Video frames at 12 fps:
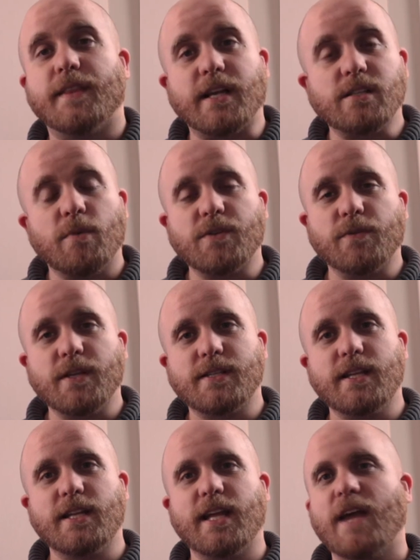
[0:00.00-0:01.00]
Thanks so much for
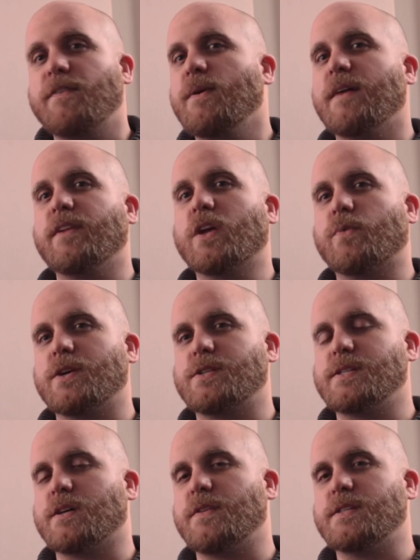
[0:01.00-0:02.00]
listening today. If you have any
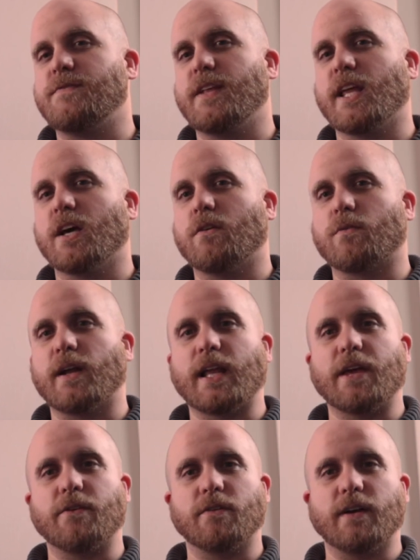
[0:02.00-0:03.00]
questions on this video or
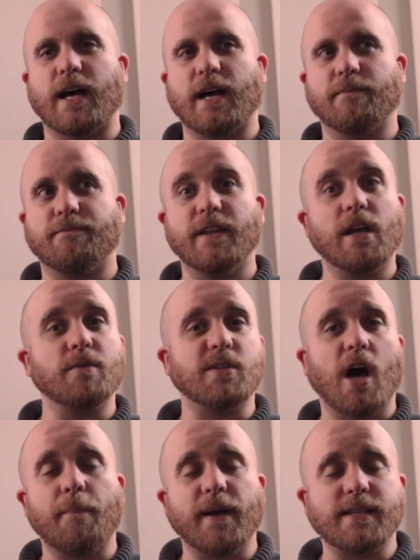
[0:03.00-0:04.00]
any other video
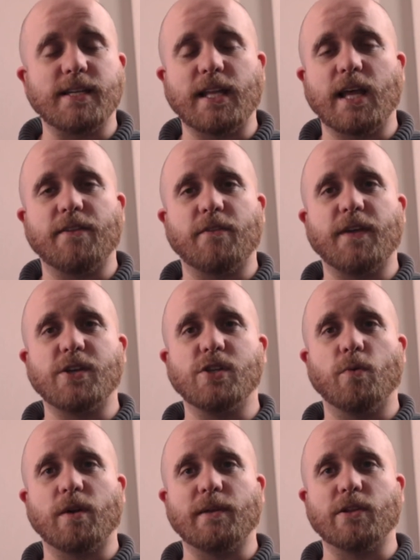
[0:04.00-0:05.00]
topics, any other things
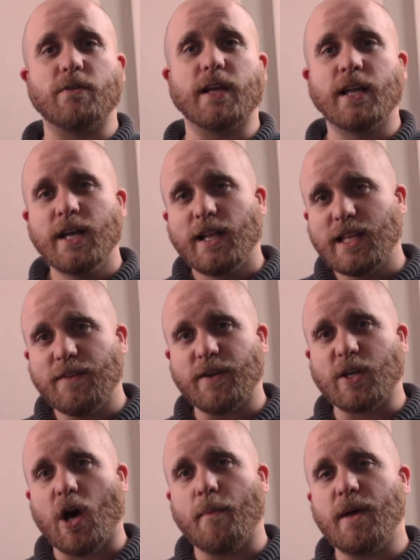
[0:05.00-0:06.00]
you want to be learning, leave
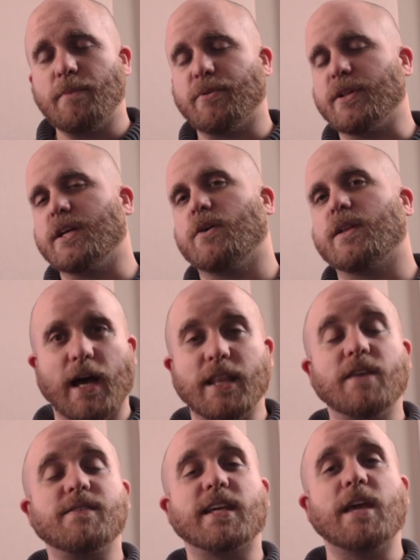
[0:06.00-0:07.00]
a comment below.
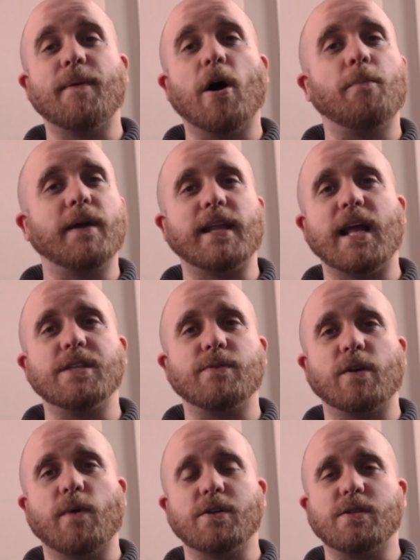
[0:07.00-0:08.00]
I'd love to keep helping and
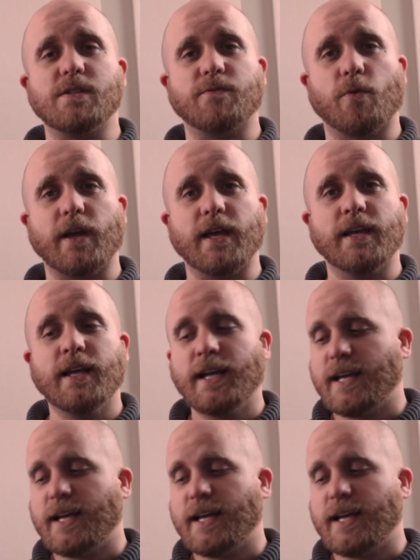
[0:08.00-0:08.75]
answering questions for you.